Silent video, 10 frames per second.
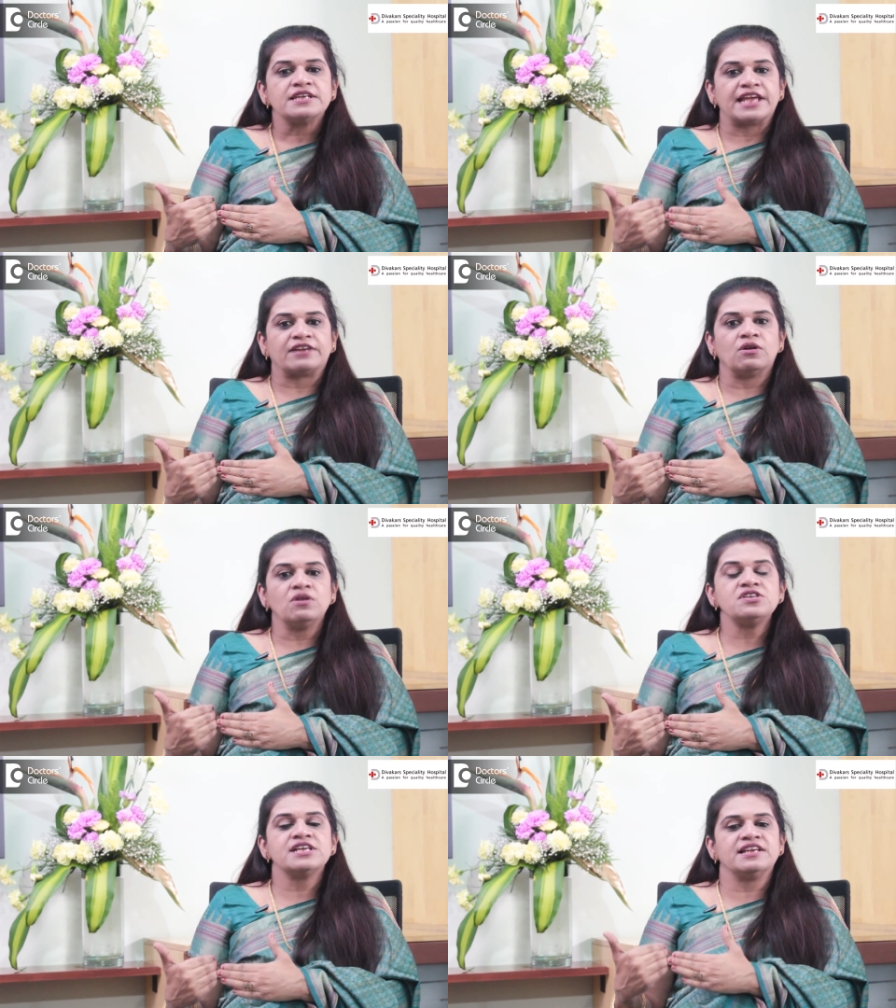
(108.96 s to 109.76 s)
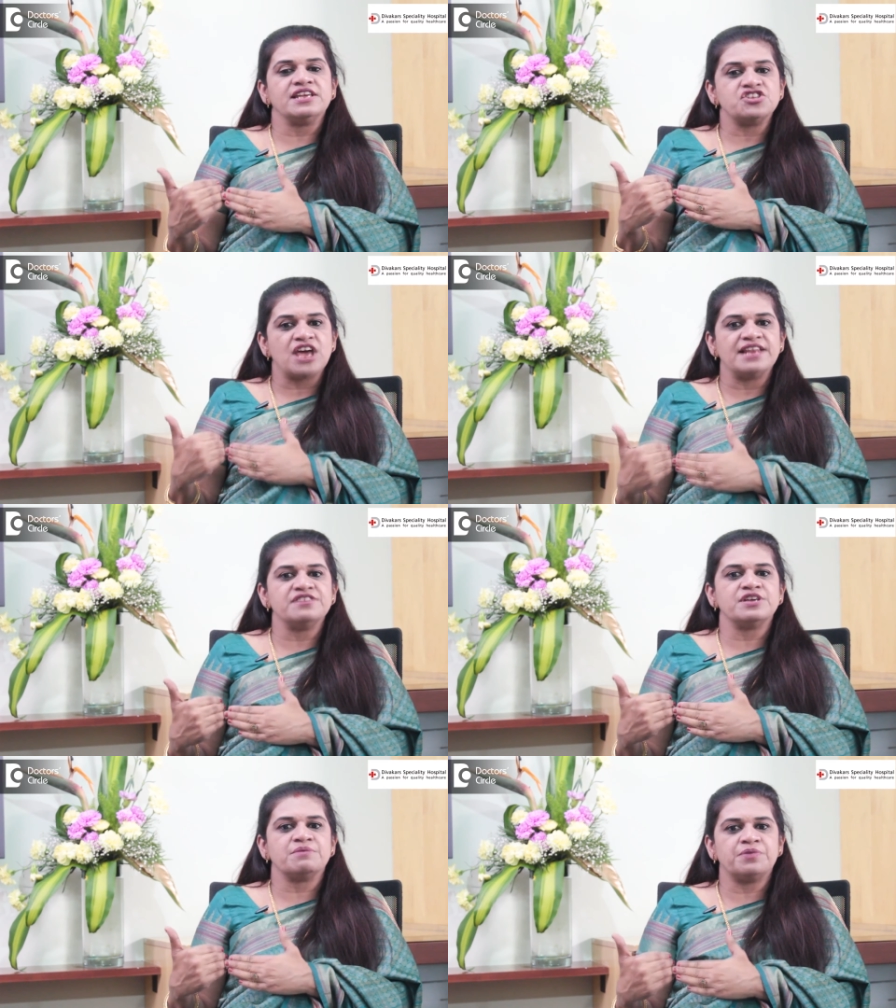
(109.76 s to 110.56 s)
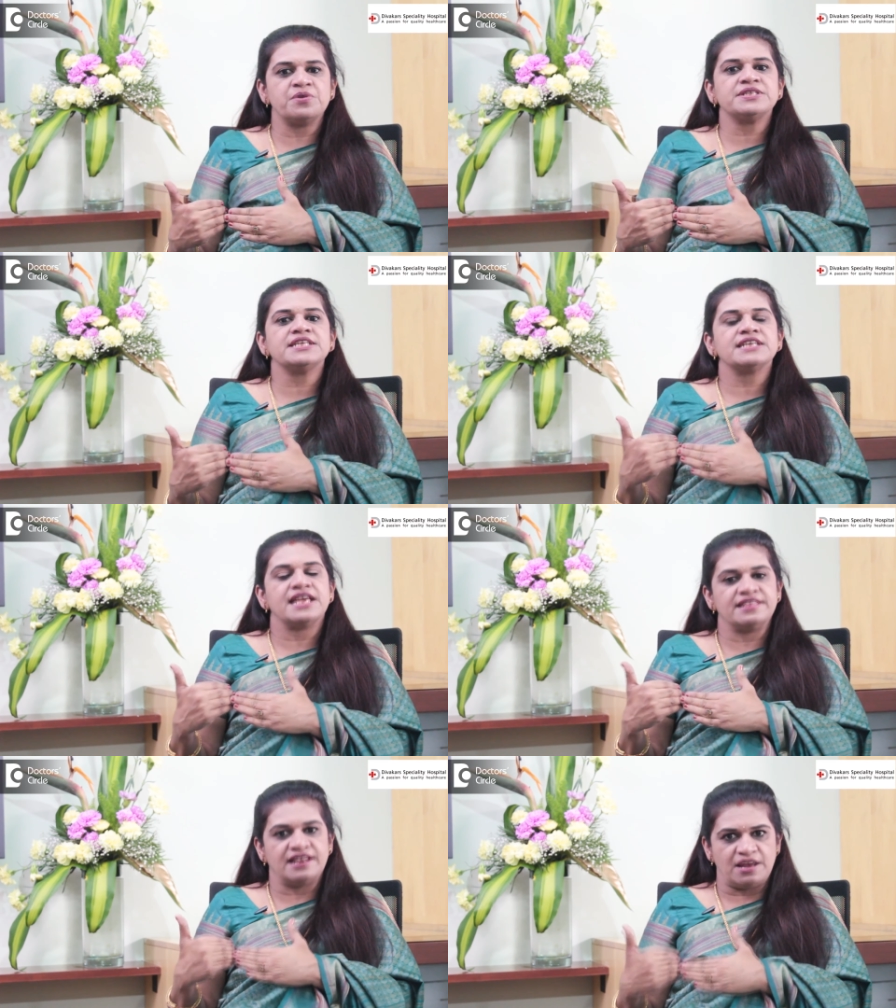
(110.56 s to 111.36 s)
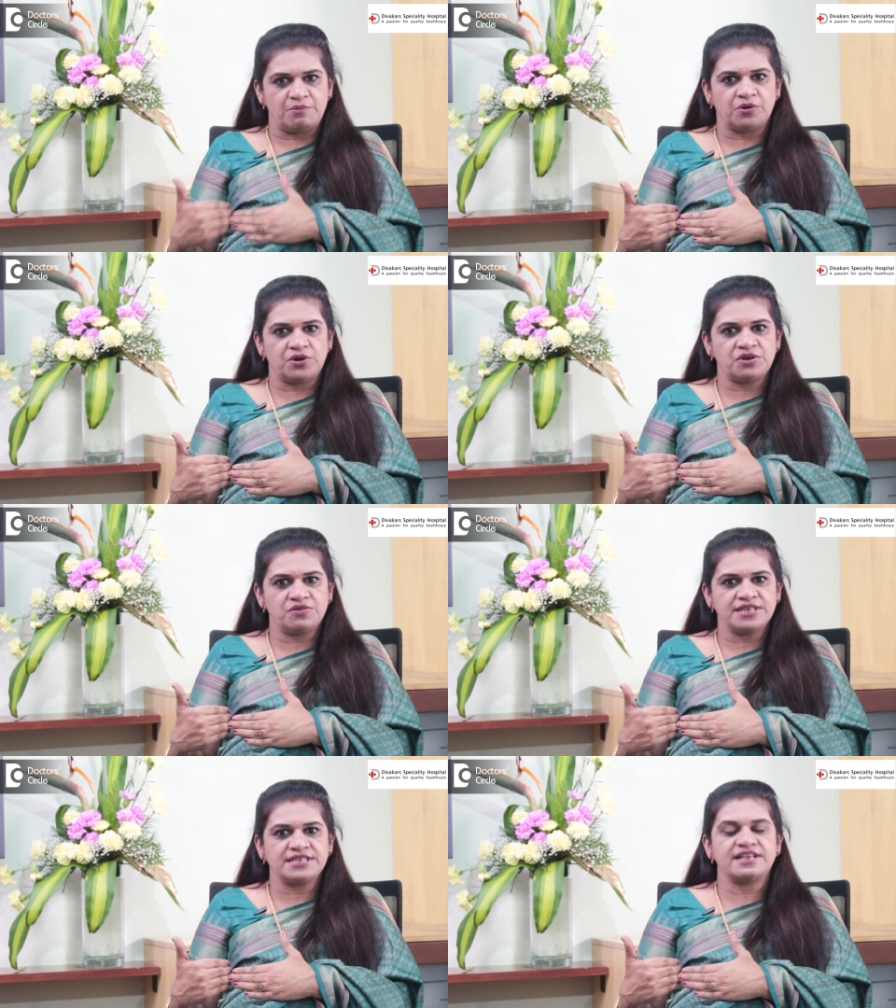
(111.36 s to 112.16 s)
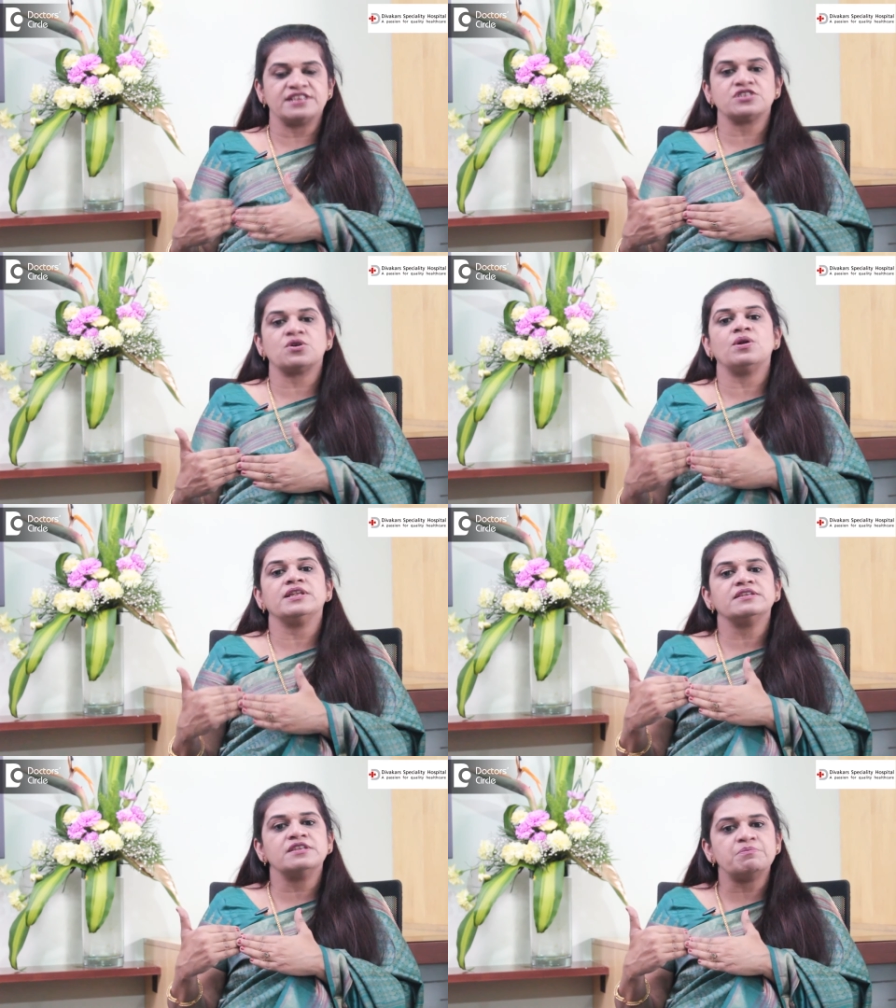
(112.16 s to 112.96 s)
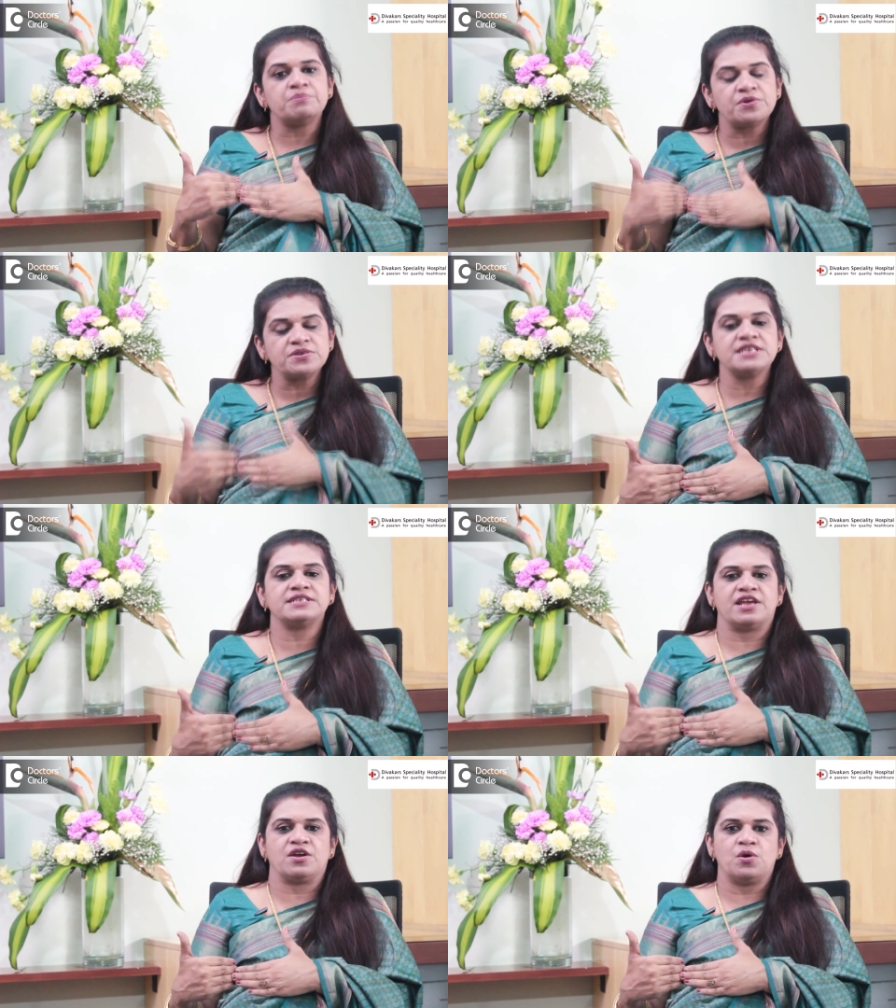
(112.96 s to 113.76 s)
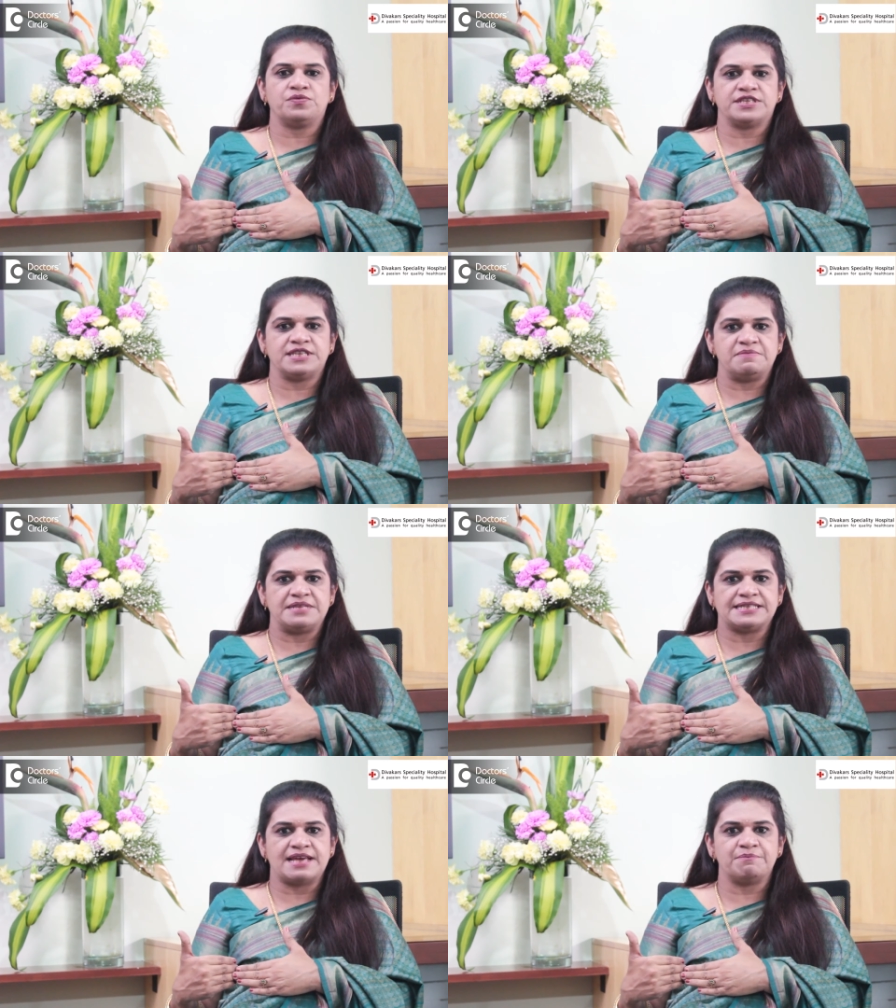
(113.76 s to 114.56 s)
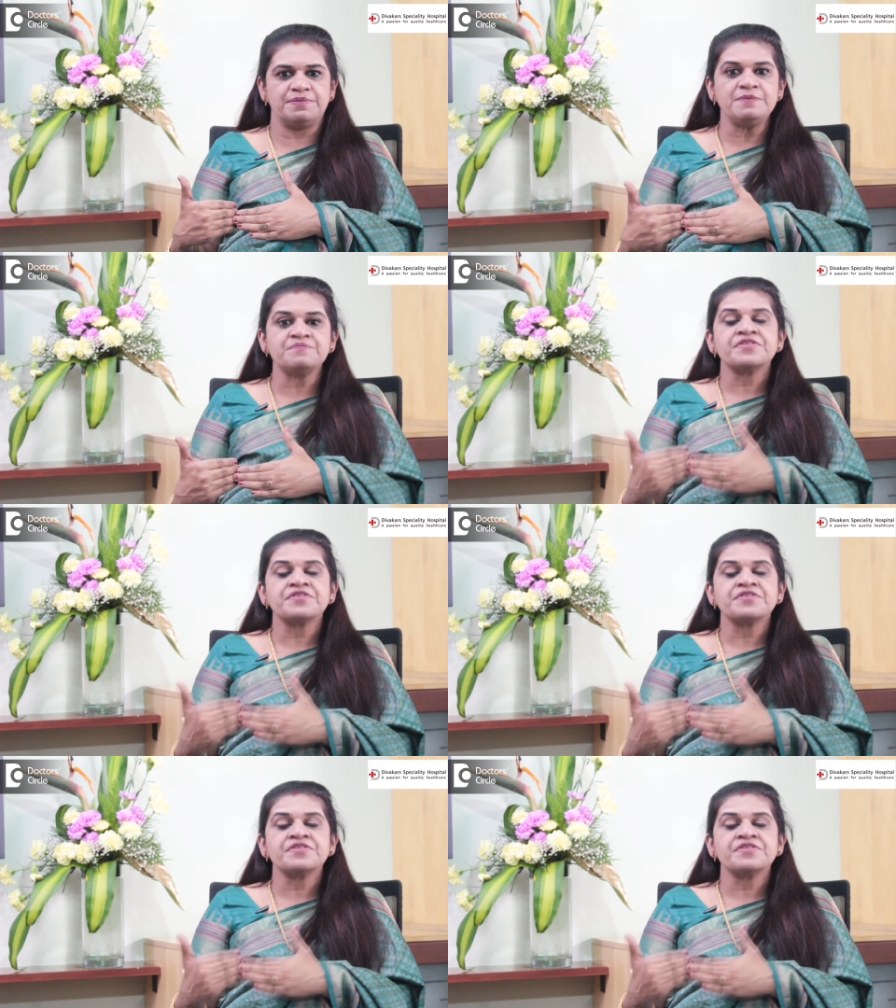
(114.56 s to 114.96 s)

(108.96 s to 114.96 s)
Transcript: technologically challenging process in the laboratories that is called the processing of the semen sample.